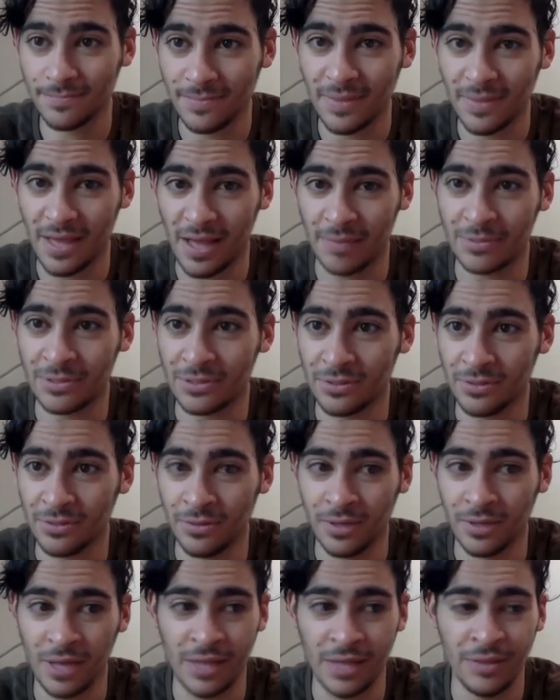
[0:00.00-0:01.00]

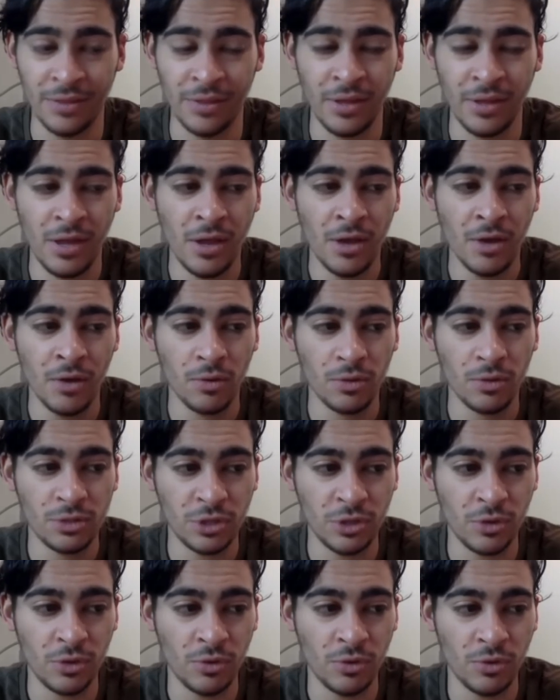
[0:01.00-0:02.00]
Absolutely, and
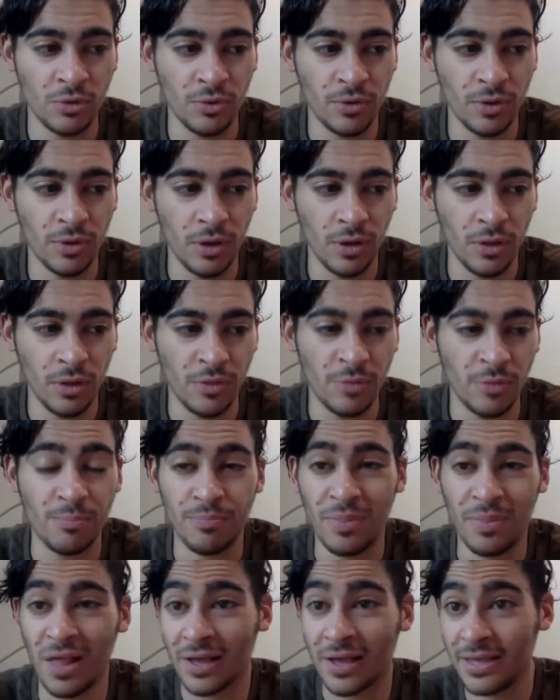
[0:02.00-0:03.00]
so the
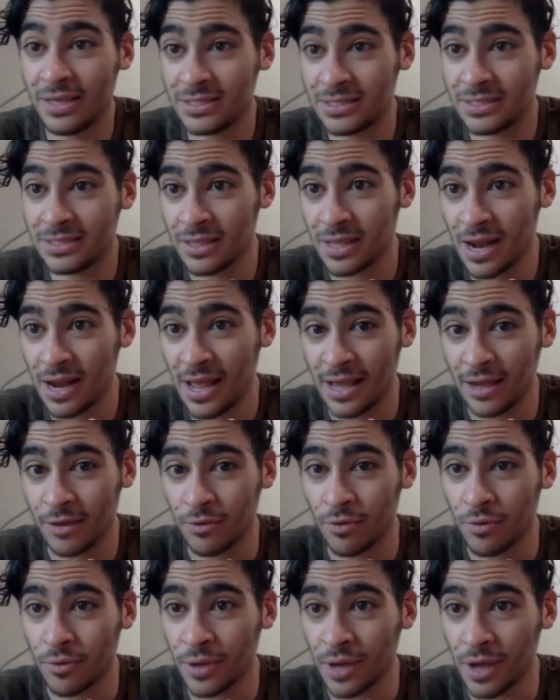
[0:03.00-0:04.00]
luckiest thing that I had
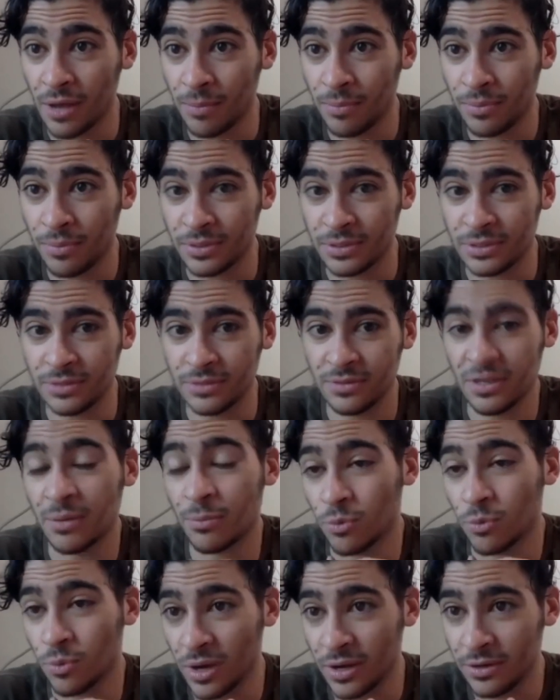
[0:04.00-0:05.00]
growing up is
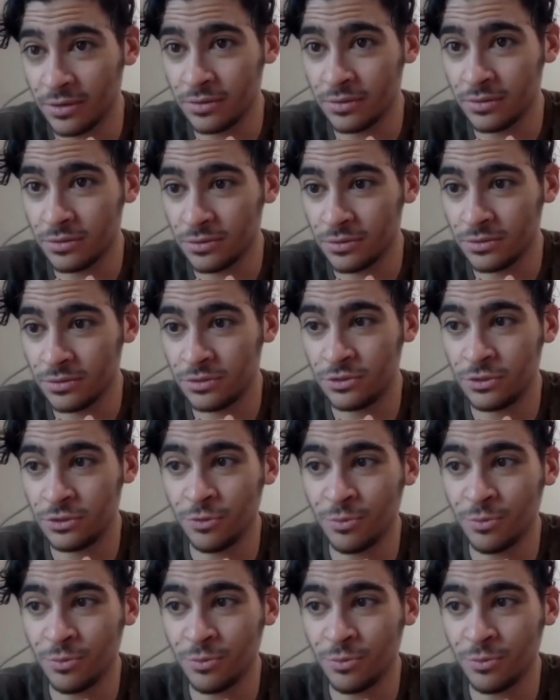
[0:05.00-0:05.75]
number one, two